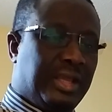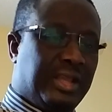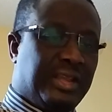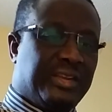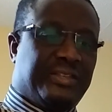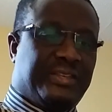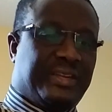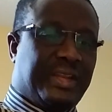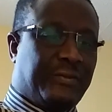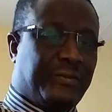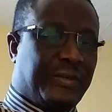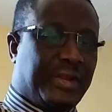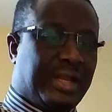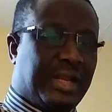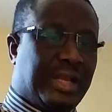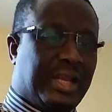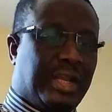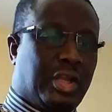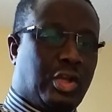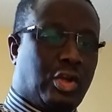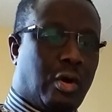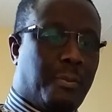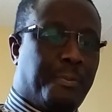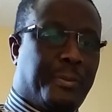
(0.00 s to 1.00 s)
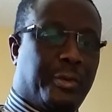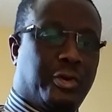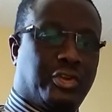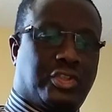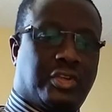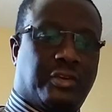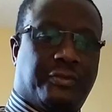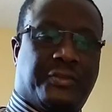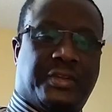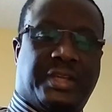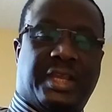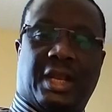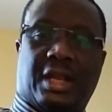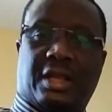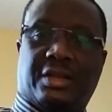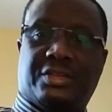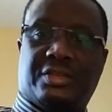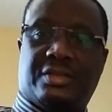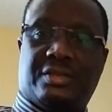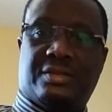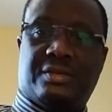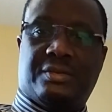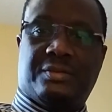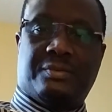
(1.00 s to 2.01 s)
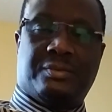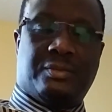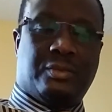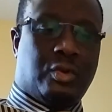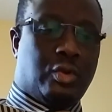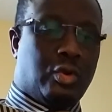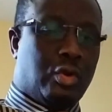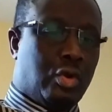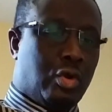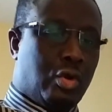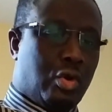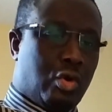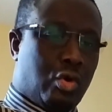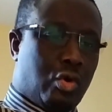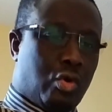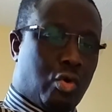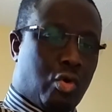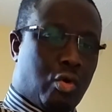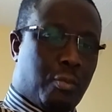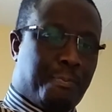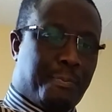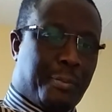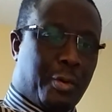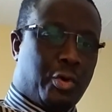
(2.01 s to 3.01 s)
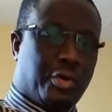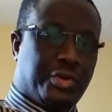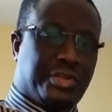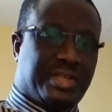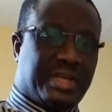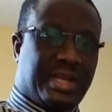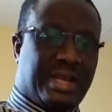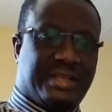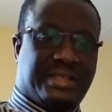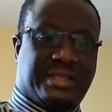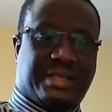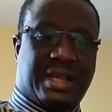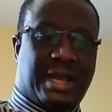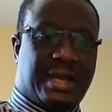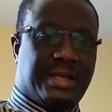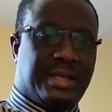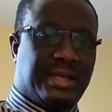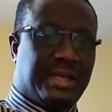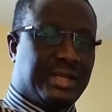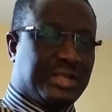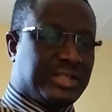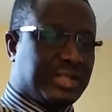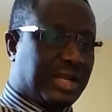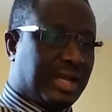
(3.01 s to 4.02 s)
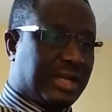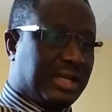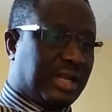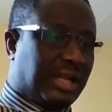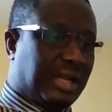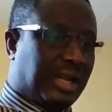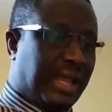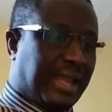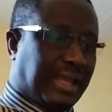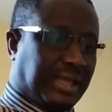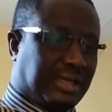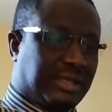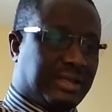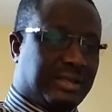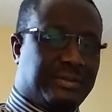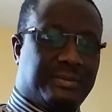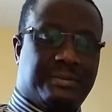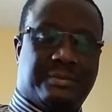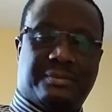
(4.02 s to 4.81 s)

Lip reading: is definitely composed of killers who pose as guardians and the like,